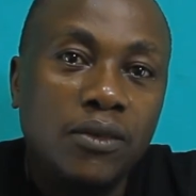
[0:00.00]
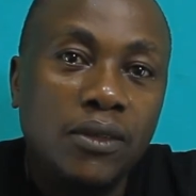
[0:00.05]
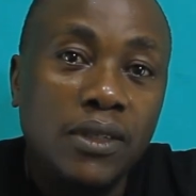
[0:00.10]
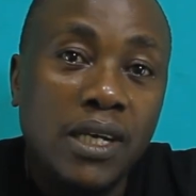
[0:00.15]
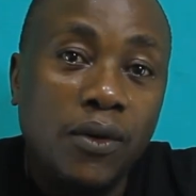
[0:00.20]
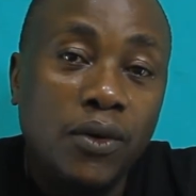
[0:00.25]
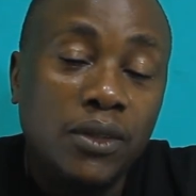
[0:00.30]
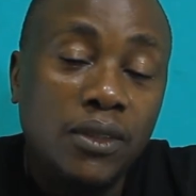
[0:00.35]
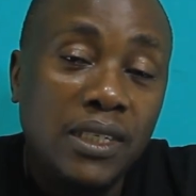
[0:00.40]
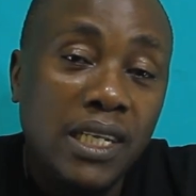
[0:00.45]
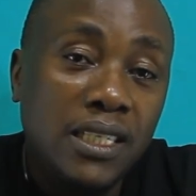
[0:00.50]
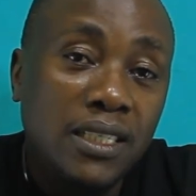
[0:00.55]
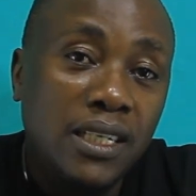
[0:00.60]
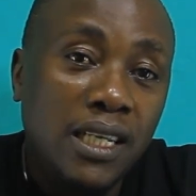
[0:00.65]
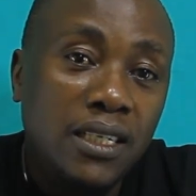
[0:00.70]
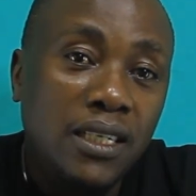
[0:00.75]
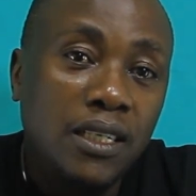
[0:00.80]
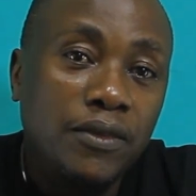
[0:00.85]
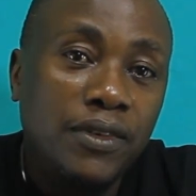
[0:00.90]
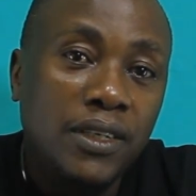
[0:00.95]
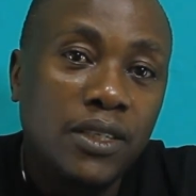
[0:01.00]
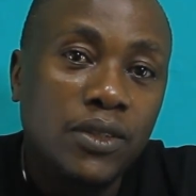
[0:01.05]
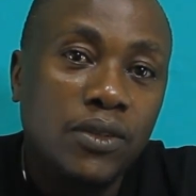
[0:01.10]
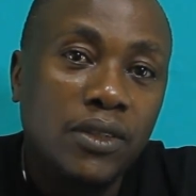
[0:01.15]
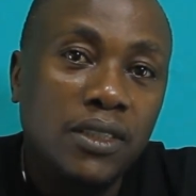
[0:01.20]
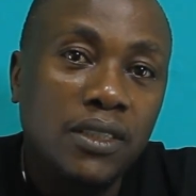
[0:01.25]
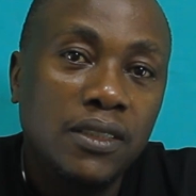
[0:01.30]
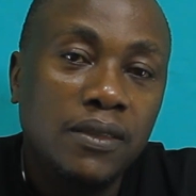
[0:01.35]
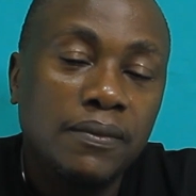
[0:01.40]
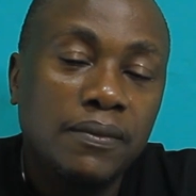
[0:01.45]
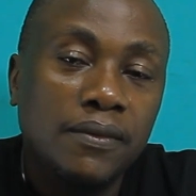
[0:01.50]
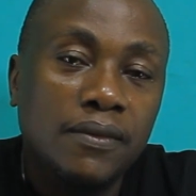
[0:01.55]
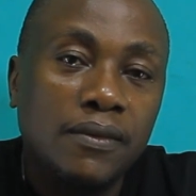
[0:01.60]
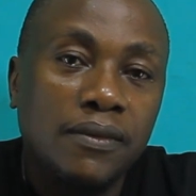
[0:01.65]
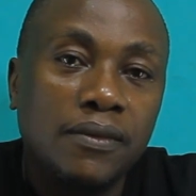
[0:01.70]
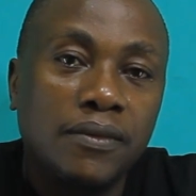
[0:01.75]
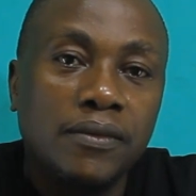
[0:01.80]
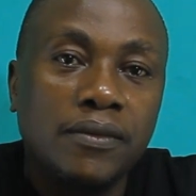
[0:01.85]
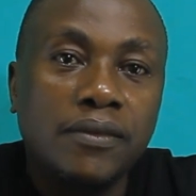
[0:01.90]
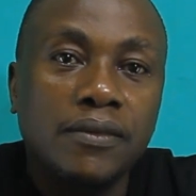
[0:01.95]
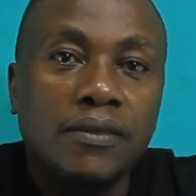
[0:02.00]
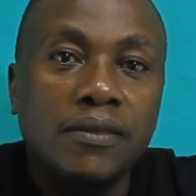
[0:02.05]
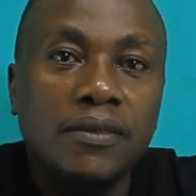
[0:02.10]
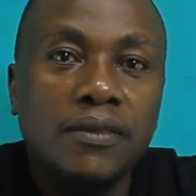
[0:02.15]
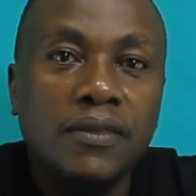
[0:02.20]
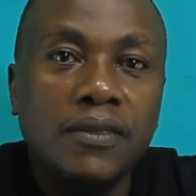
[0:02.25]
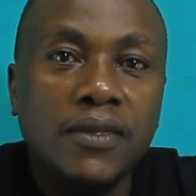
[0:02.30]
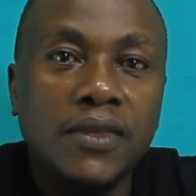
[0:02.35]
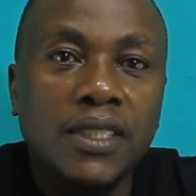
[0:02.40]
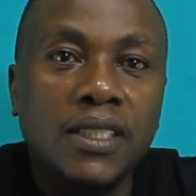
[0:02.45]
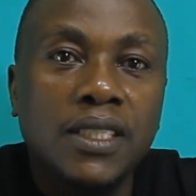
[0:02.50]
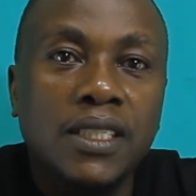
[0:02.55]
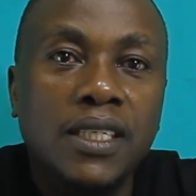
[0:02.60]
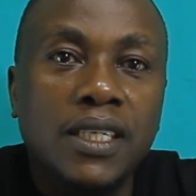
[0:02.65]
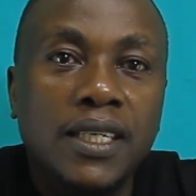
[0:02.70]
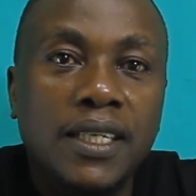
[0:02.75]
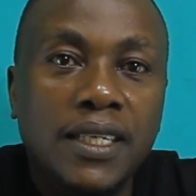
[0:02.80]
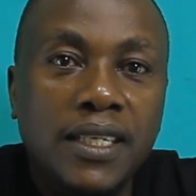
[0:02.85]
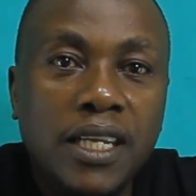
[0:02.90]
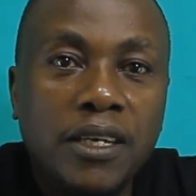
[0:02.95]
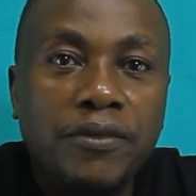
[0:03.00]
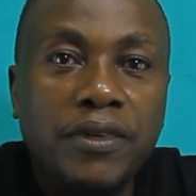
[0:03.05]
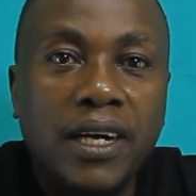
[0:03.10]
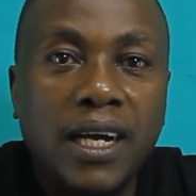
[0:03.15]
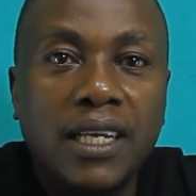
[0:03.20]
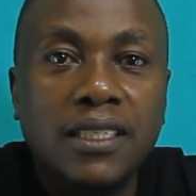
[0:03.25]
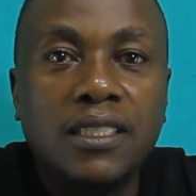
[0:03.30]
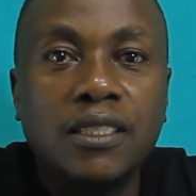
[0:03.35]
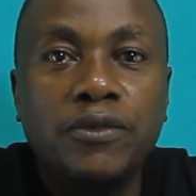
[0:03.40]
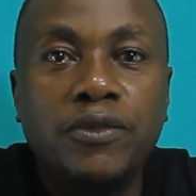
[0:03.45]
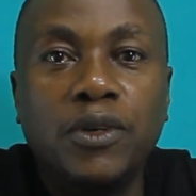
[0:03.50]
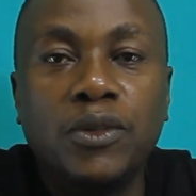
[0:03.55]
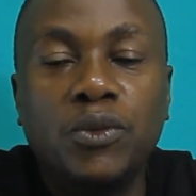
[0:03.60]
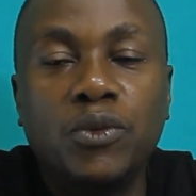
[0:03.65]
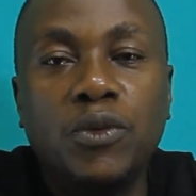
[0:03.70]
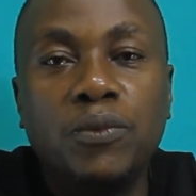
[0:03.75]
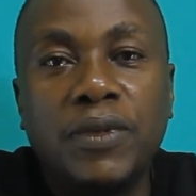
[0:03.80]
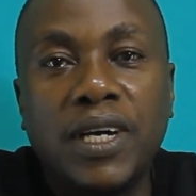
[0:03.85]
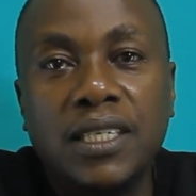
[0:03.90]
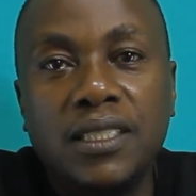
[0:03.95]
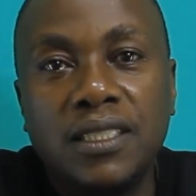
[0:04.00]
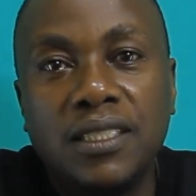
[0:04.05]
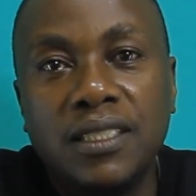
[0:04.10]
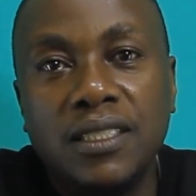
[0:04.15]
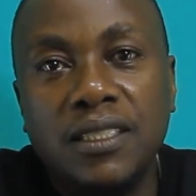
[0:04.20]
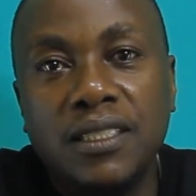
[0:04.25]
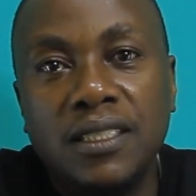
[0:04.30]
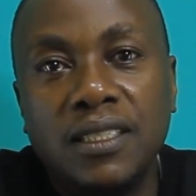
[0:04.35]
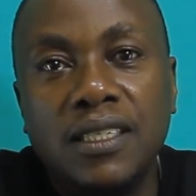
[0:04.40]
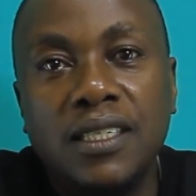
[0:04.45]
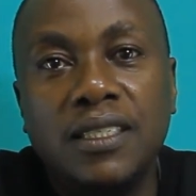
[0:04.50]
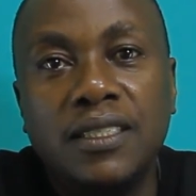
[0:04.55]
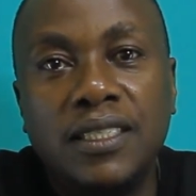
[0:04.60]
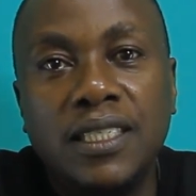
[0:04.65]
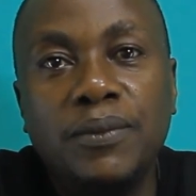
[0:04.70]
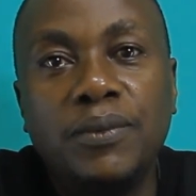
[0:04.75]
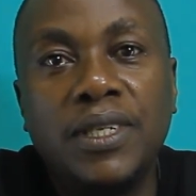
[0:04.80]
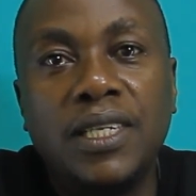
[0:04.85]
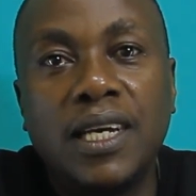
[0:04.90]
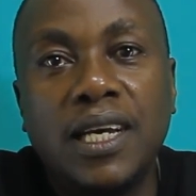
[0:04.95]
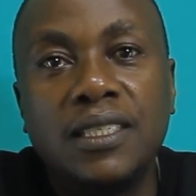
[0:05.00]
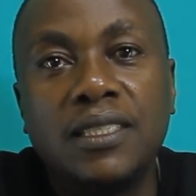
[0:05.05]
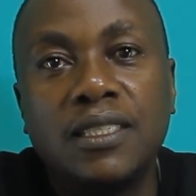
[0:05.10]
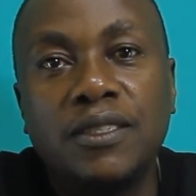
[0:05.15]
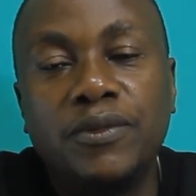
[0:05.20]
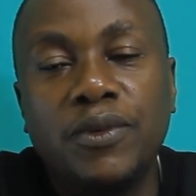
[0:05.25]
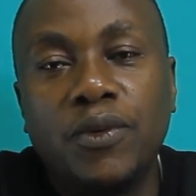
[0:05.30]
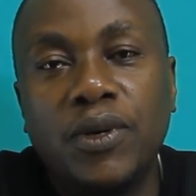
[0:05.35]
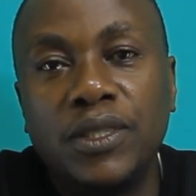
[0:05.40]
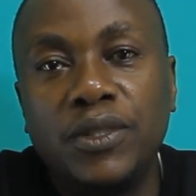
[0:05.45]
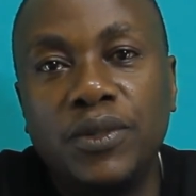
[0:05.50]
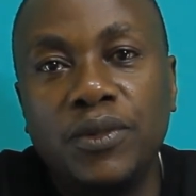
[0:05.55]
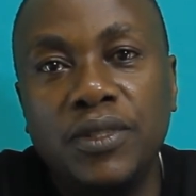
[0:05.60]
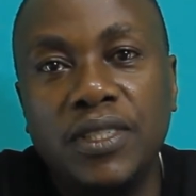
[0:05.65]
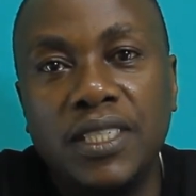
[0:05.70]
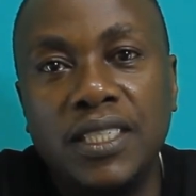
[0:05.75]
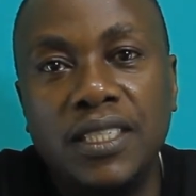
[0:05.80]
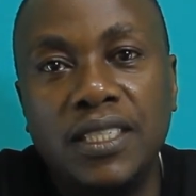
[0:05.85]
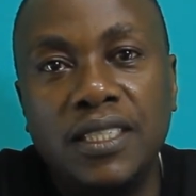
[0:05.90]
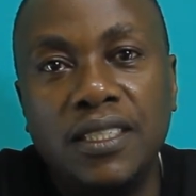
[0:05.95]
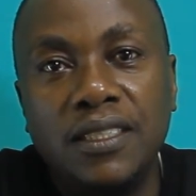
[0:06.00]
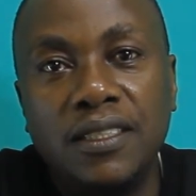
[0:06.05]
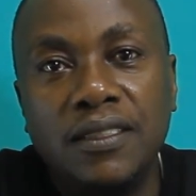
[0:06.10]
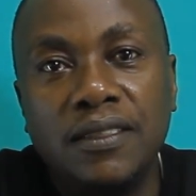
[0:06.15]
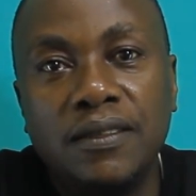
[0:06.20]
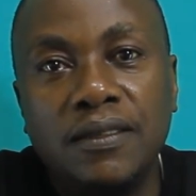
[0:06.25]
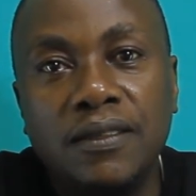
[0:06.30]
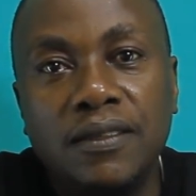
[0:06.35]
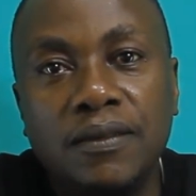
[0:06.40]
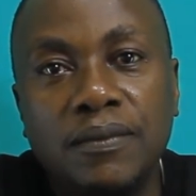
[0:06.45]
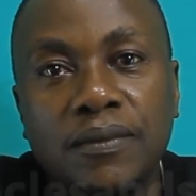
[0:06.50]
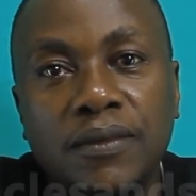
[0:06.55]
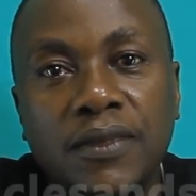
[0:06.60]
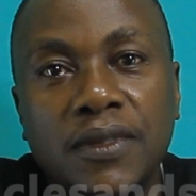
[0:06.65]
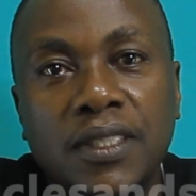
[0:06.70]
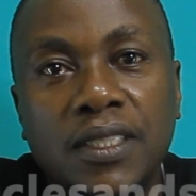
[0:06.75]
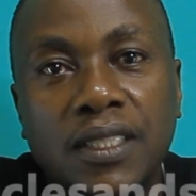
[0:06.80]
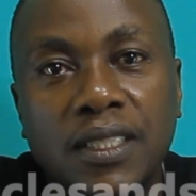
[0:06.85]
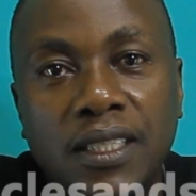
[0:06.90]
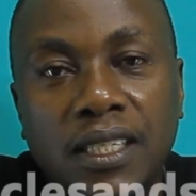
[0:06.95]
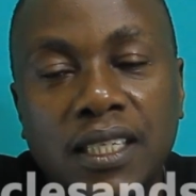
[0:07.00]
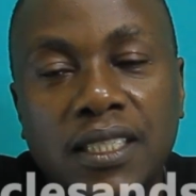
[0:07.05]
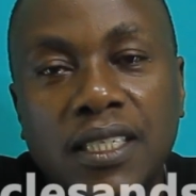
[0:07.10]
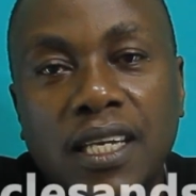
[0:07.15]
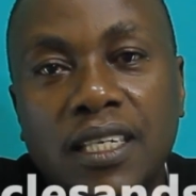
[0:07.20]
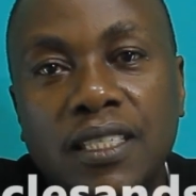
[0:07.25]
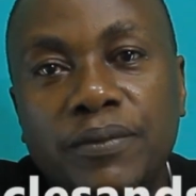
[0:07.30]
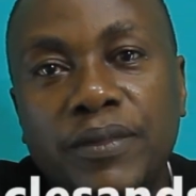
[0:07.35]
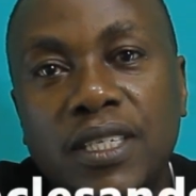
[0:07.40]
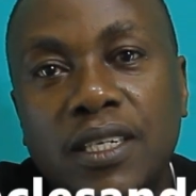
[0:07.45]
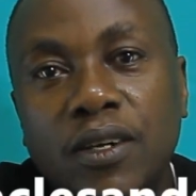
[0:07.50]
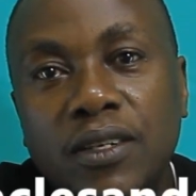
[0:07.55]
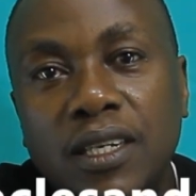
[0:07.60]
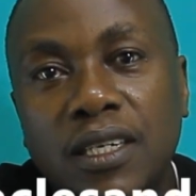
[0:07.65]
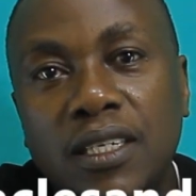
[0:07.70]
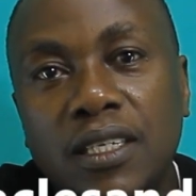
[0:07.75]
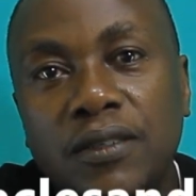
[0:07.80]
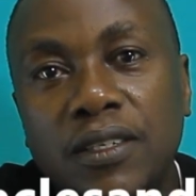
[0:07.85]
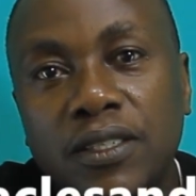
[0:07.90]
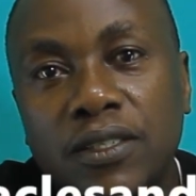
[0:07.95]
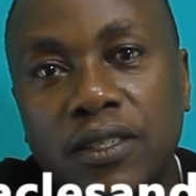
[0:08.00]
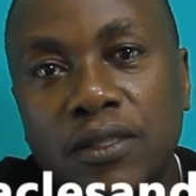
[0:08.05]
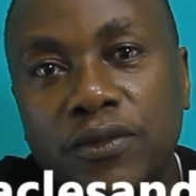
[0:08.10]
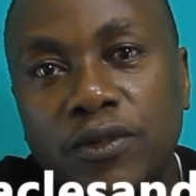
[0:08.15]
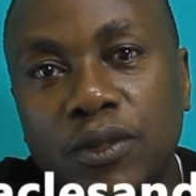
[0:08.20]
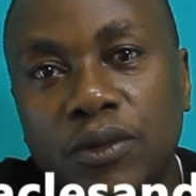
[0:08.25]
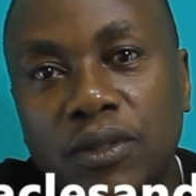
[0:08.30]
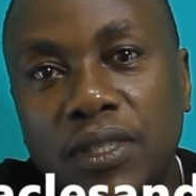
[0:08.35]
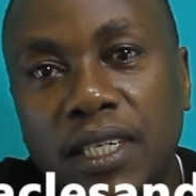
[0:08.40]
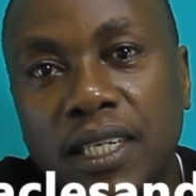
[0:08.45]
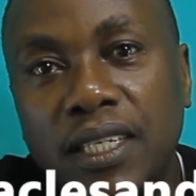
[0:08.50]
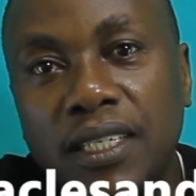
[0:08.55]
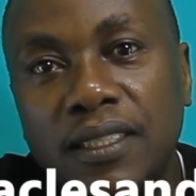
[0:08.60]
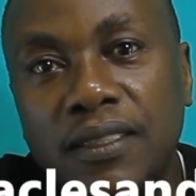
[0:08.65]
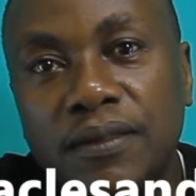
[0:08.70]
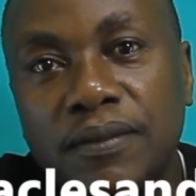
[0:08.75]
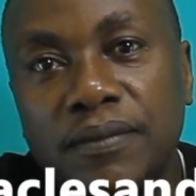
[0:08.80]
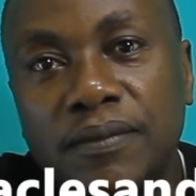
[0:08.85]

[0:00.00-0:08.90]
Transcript: to our today's daily life lesson, never ask for too much, simply ask for what you need. This has been our daily lesson for today.